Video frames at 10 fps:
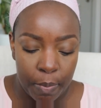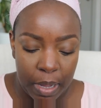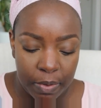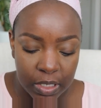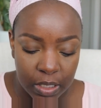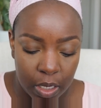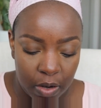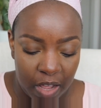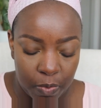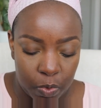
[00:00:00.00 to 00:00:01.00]
maybe it's because I don't
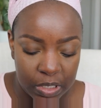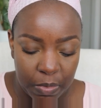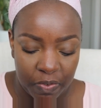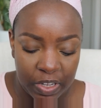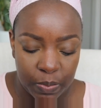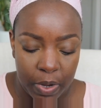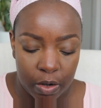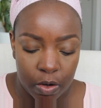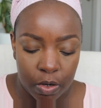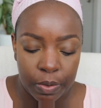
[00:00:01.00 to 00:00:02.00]
have the rest of my face
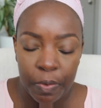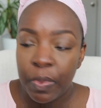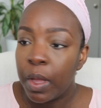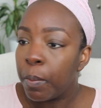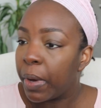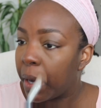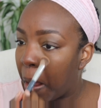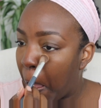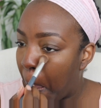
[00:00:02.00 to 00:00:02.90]
powder on, but